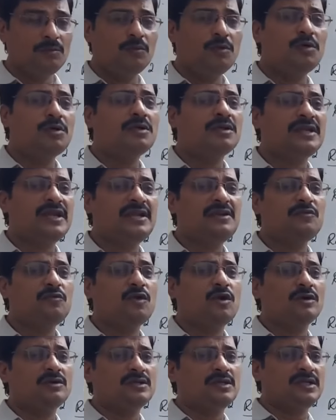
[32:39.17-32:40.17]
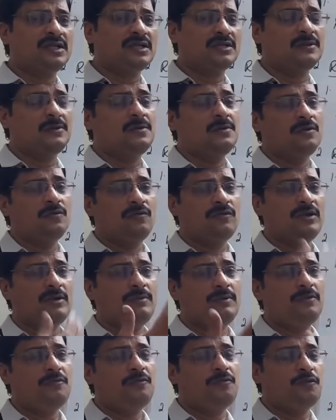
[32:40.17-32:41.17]
more rainwater
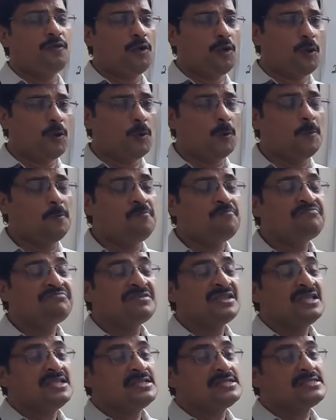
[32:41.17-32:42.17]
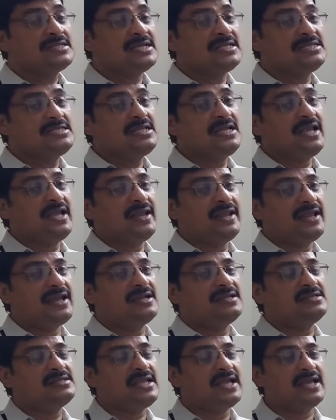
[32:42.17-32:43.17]
will be flow. Such
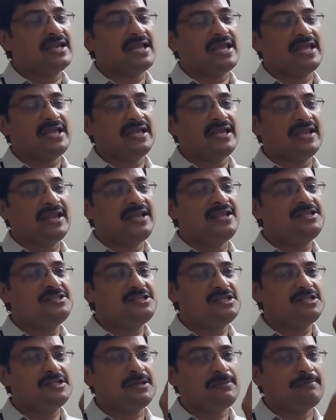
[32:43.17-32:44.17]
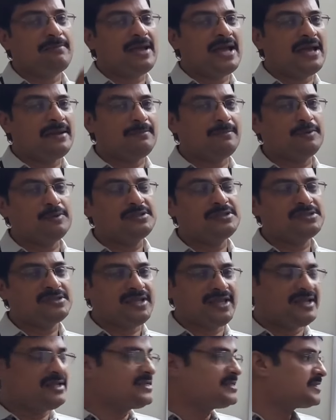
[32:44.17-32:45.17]
areas they are arranging the bamboo
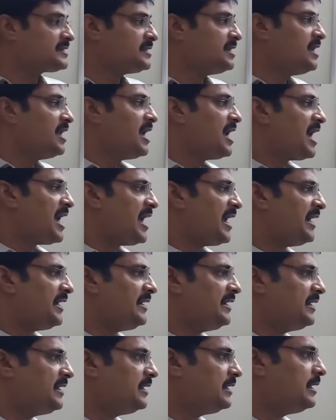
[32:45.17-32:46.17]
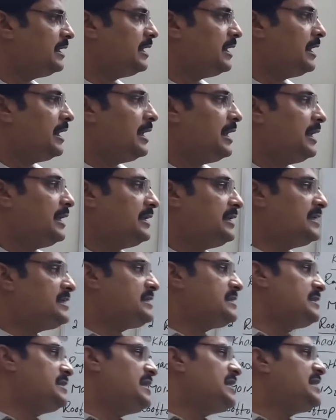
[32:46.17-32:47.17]
sticks, and
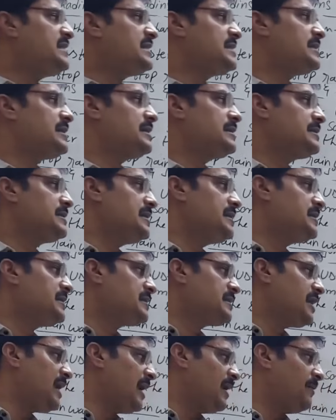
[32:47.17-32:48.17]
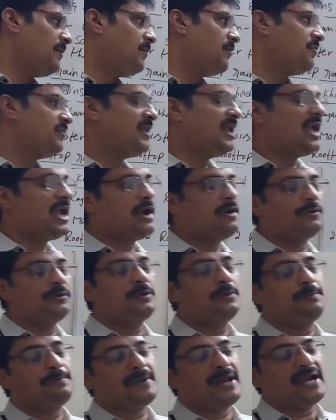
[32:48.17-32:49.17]
is this system they
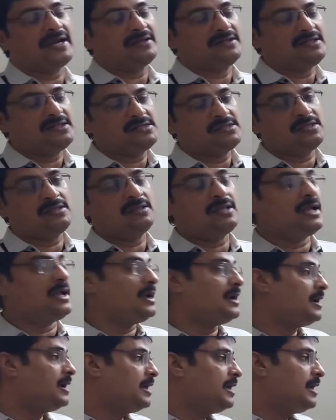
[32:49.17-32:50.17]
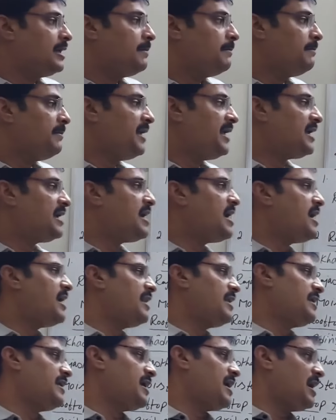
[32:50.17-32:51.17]
have to practice in the
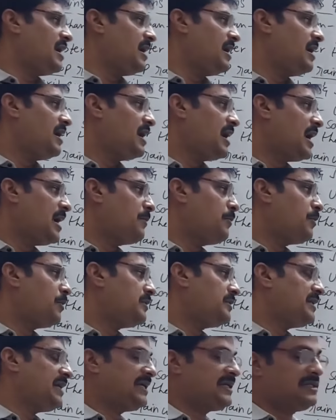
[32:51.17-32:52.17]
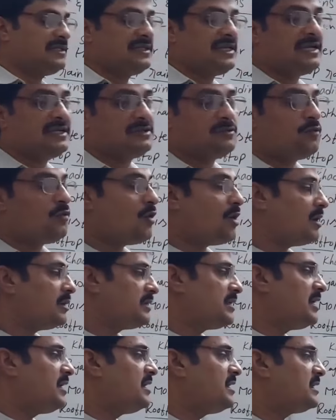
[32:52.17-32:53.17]
Meghalaya about that
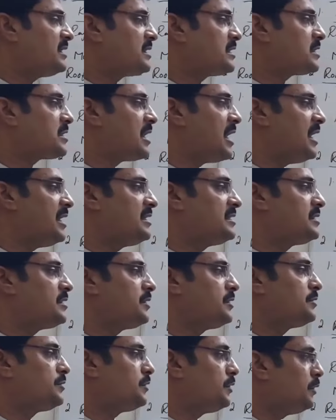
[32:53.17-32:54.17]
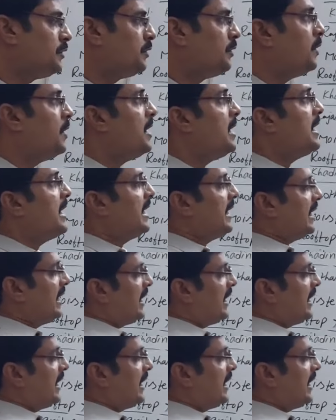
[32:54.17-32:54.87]
water is transferred to